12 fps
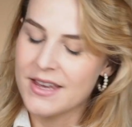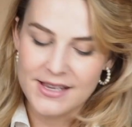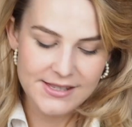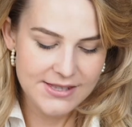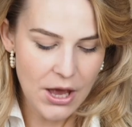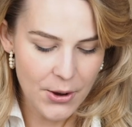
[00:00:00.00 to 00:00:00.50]

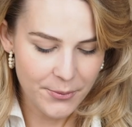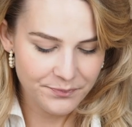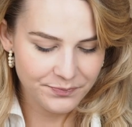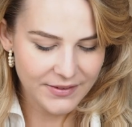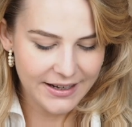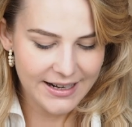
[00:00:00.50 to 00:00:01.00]
So,
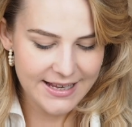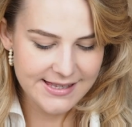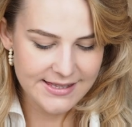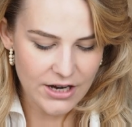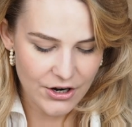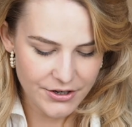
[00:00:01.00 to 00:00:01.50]
let's
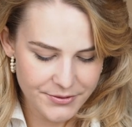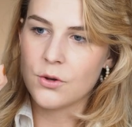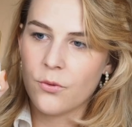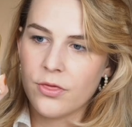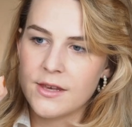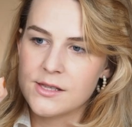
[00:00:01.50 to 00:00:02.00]
start.
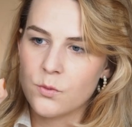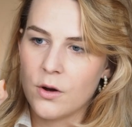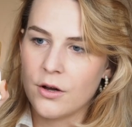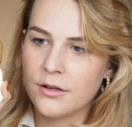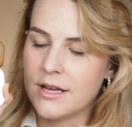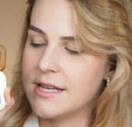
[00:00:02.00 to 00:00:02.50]
So this
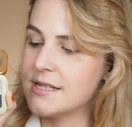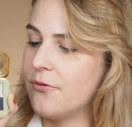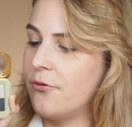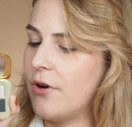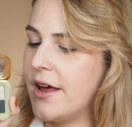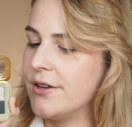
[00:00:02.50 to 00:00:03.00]
one is
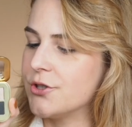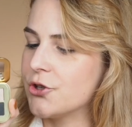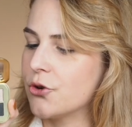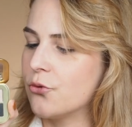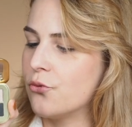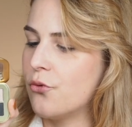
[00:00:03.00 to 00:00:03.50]

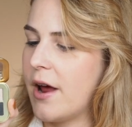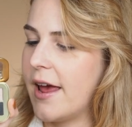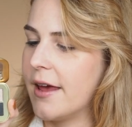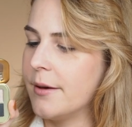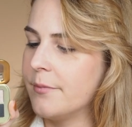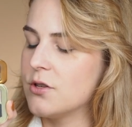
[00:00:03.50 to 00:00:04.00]
French
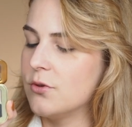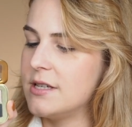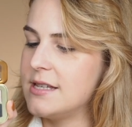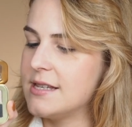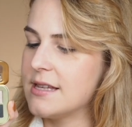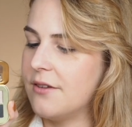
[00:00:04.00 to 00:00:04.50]
Grey. So
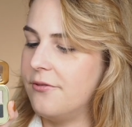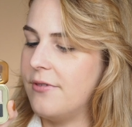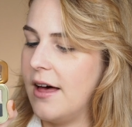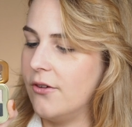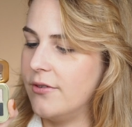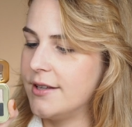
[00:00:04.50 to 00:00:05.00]
this is a
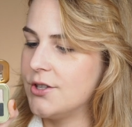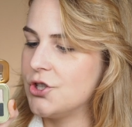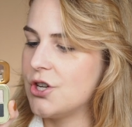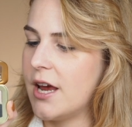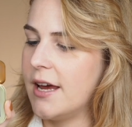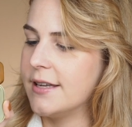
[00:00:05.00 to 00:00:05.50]
velvet
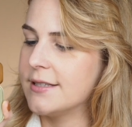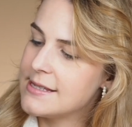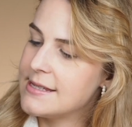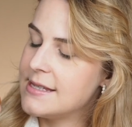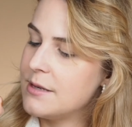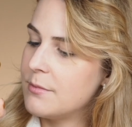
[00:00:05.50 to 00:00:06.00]
shade,
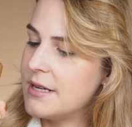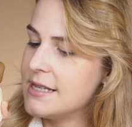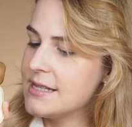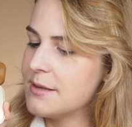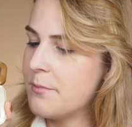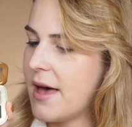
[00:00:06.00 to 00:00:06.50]

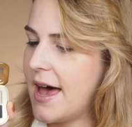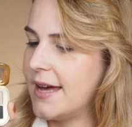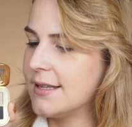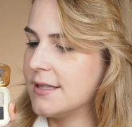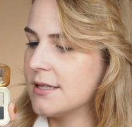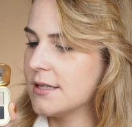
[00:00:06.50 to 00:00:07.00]
seamless
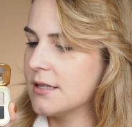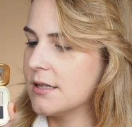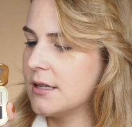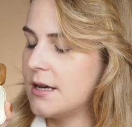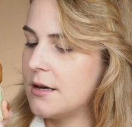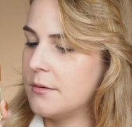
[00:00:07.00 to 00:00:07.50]
matte,
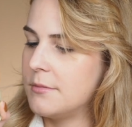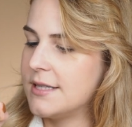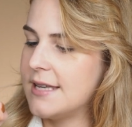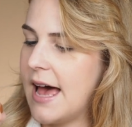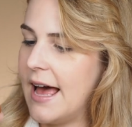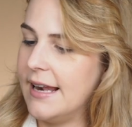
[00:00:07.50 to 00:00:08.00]

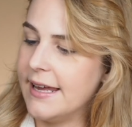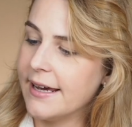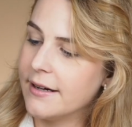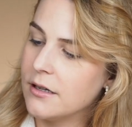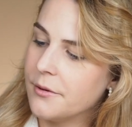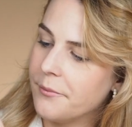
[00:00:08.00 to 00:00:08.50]

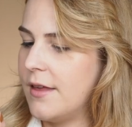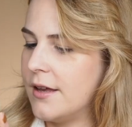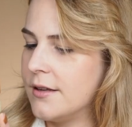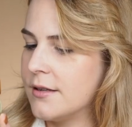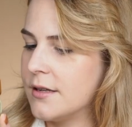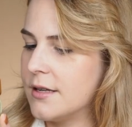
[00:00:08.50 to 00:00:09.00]
metallic,
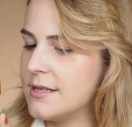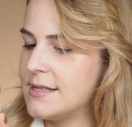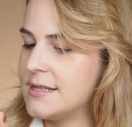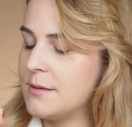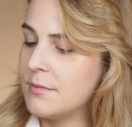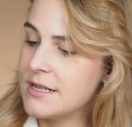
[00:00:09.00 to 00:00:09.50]
then
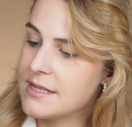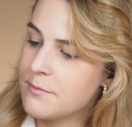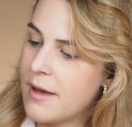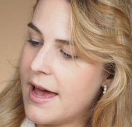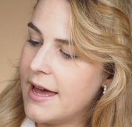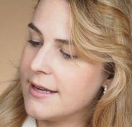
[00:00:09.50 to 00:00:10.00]
seamless
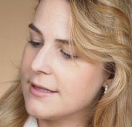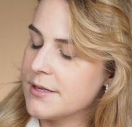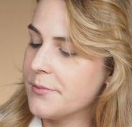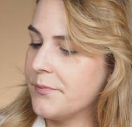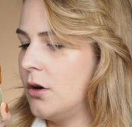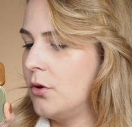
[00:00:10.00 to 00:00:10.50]
matte,
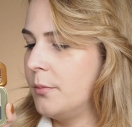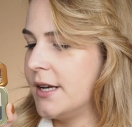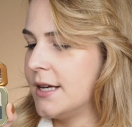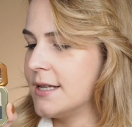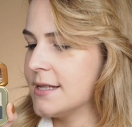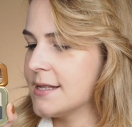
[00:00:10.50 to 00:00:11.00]

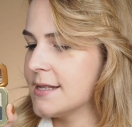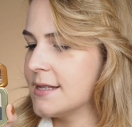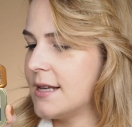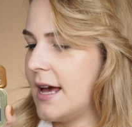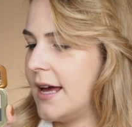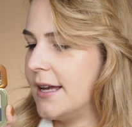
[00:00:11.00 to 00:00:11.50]
luminous
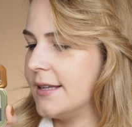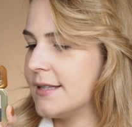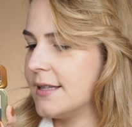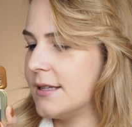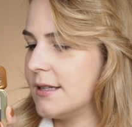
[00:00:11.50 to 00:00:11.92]
and